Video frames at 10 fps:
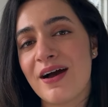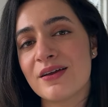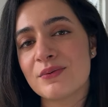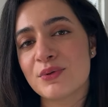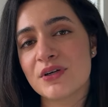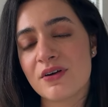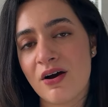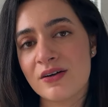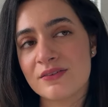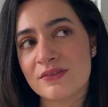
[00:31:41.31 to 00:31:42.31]
I would
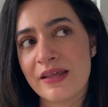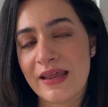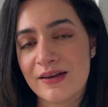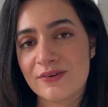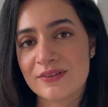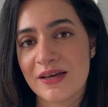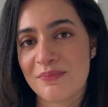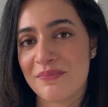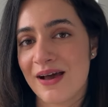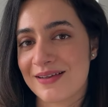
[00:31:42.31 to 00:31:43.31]
not hate on
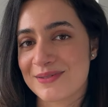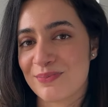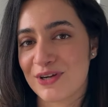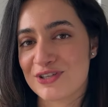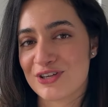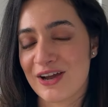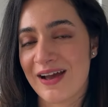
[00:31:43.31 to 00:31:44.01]
them as much,